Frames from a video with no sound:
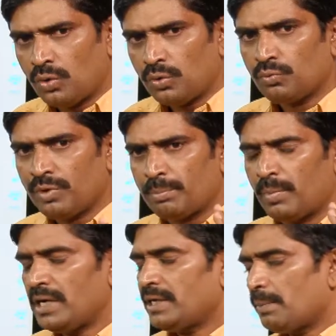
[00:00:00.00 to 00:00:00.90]
we
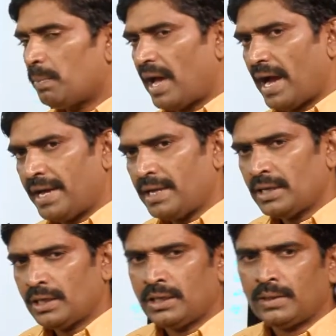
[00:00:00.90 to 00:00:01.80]
multiply
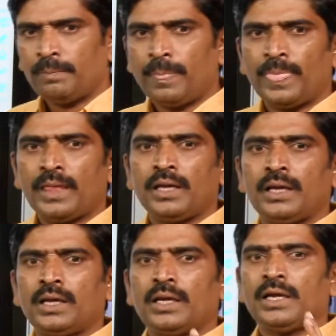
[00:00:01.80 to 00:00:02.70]

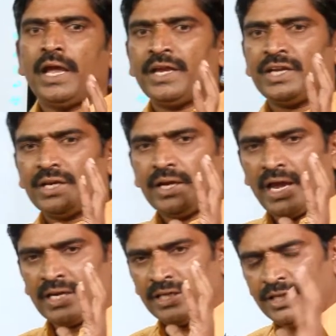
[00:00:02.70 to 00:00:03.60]
an
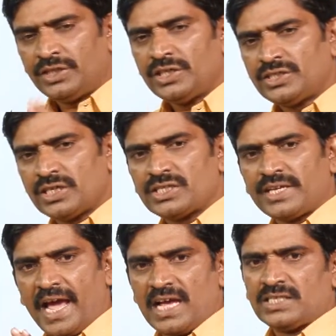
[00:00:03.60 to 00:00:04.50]
integers
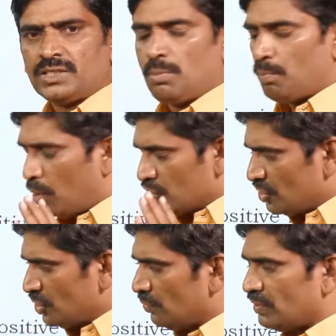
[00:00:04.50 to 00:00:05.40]
as positive
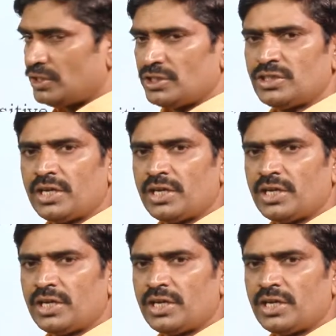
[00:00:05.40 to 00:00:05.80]
integer into